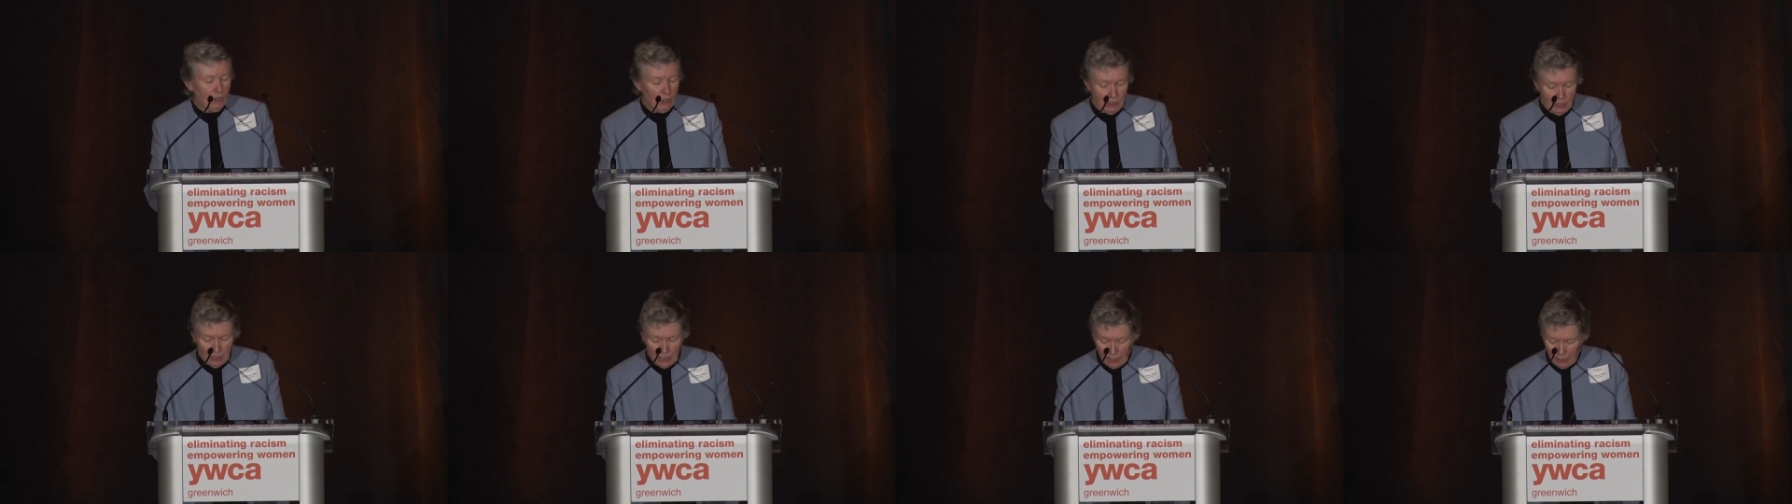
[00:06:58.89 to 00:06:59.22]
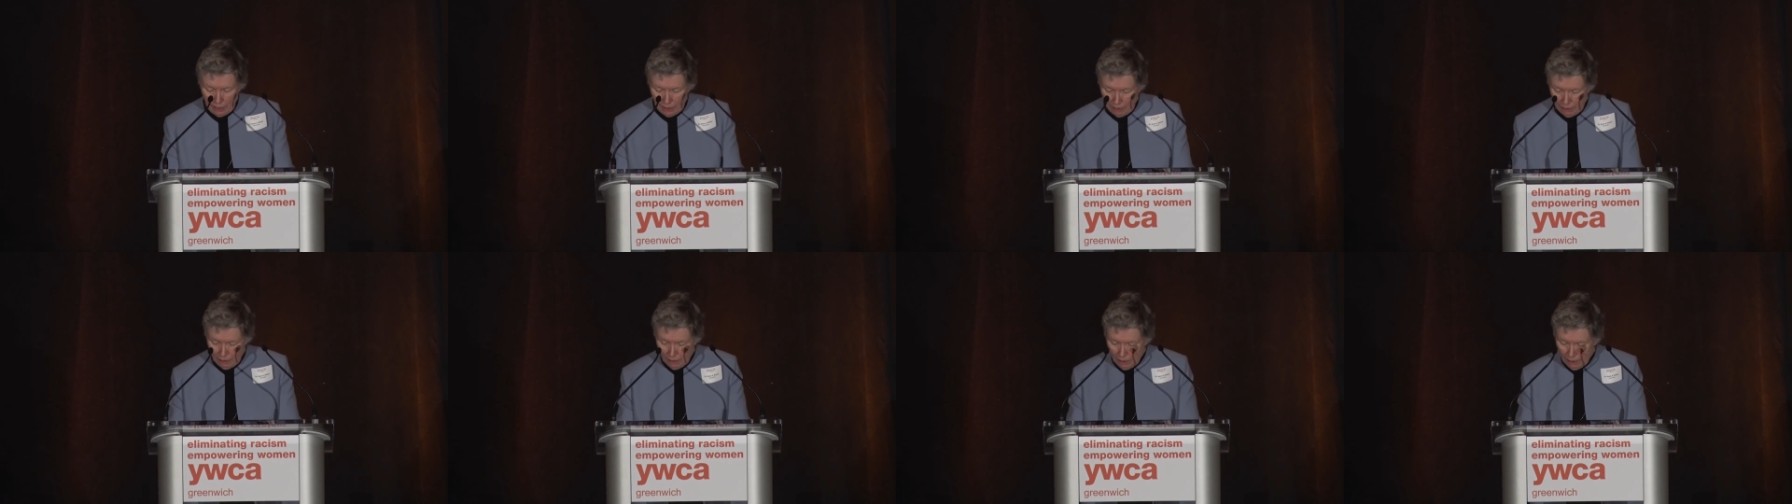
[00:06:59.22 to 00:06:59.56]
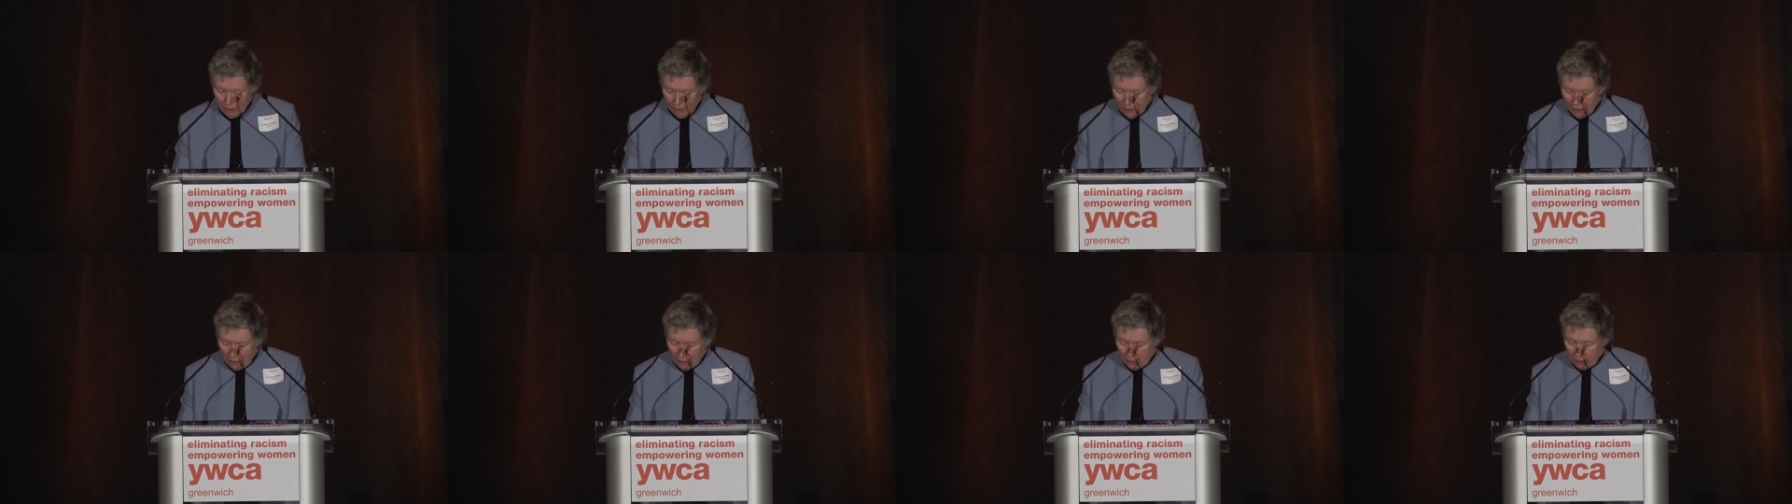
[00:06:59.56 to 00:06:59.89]
today
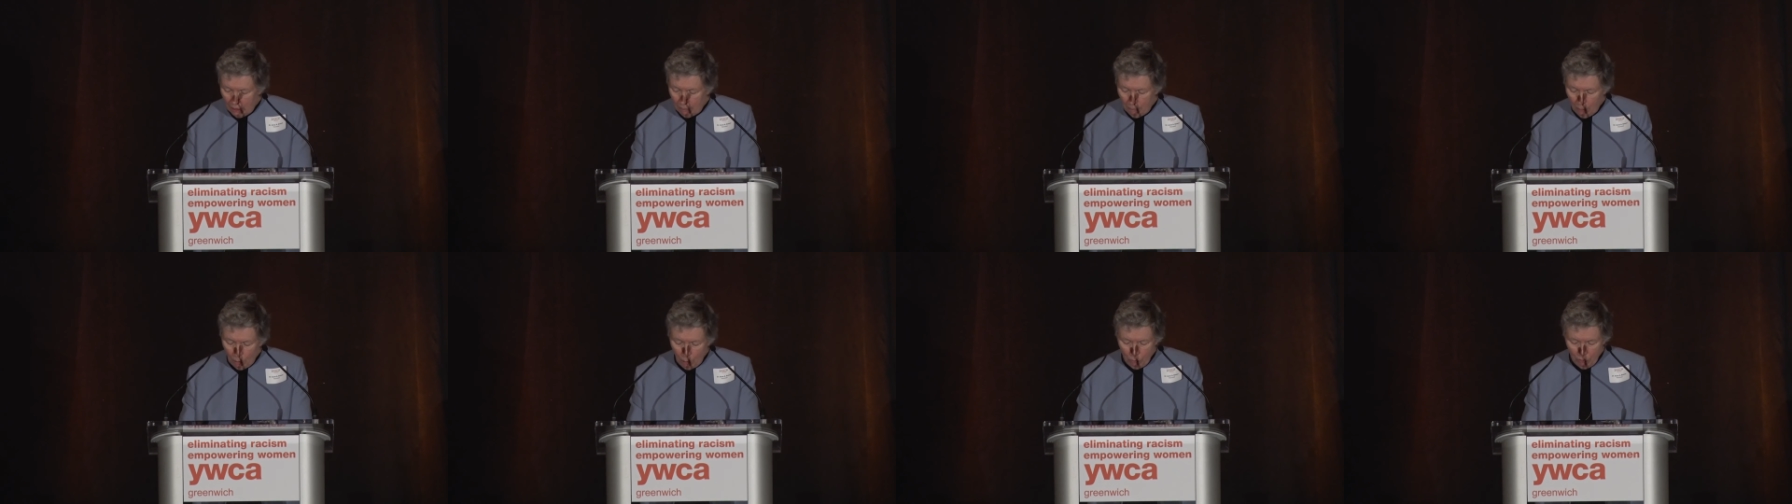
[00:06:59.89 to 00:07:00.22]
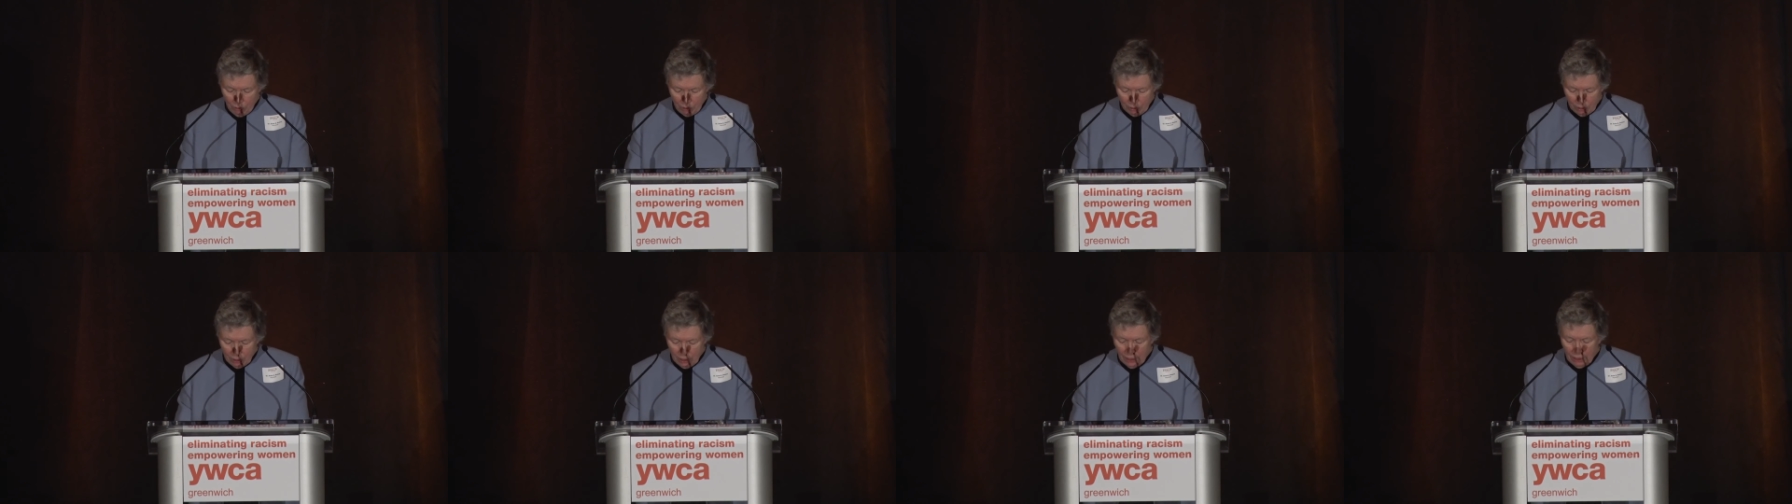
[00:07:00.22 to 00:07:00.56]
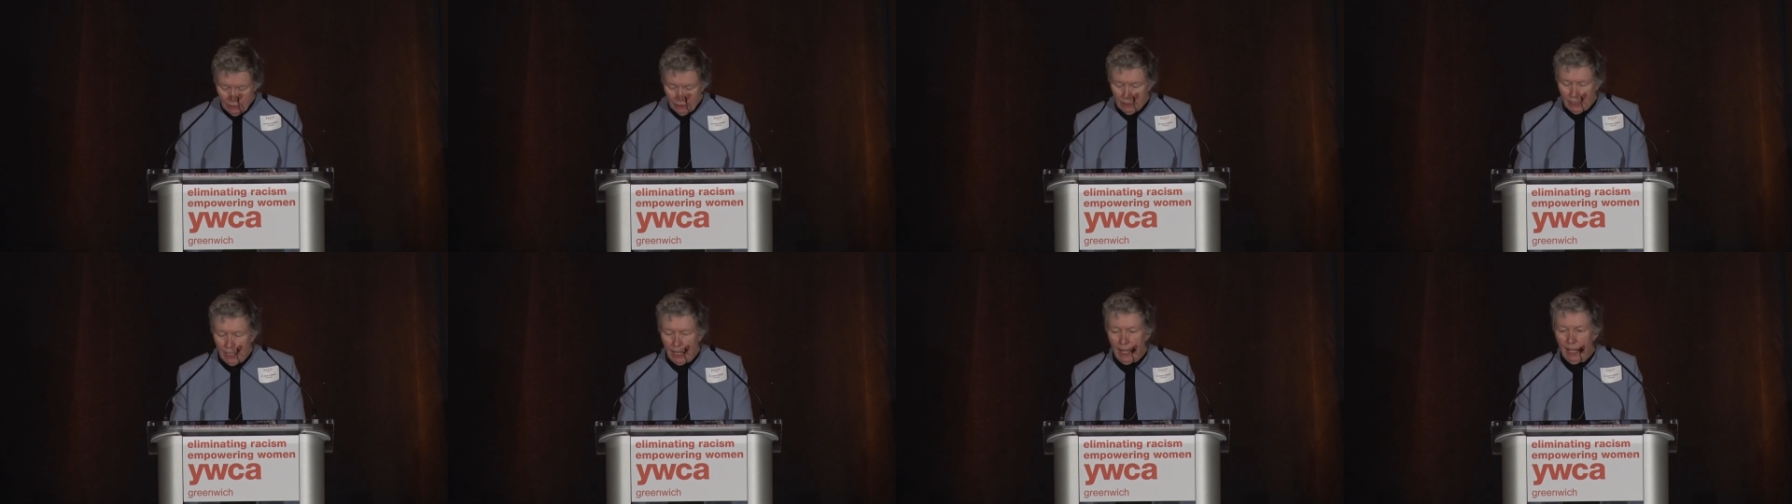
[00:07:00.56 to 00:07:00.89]
in both
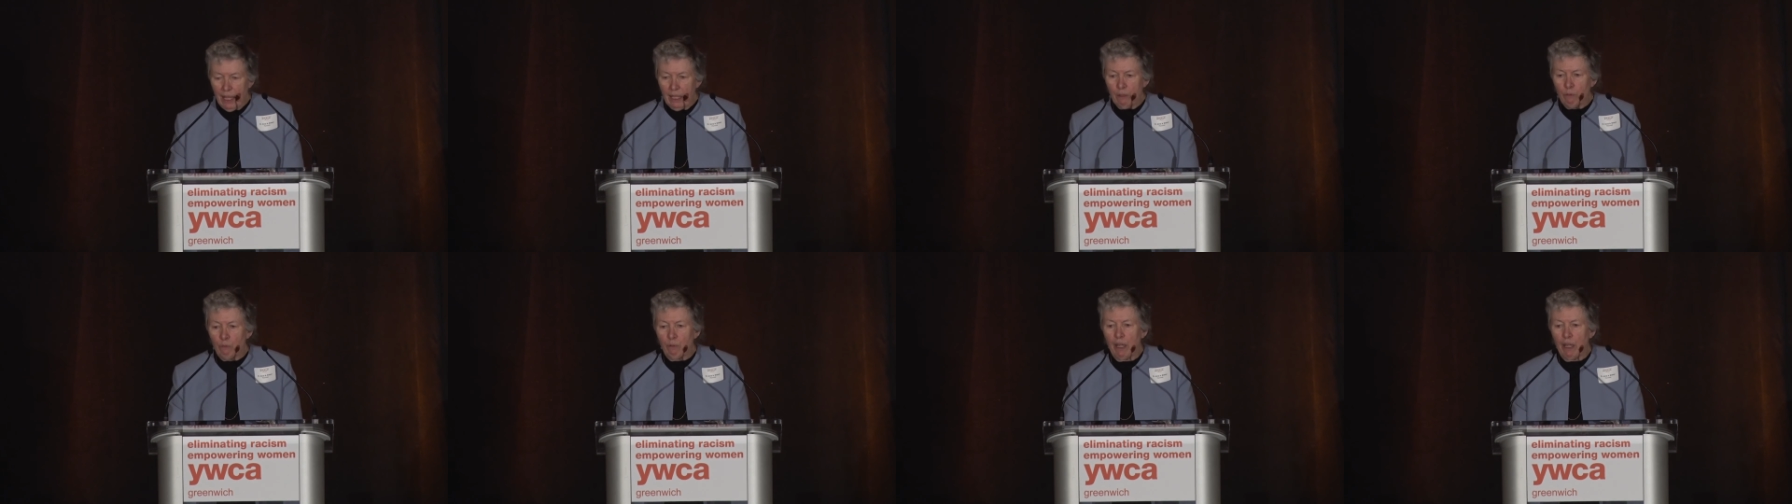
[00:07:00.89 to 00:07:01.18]
elite and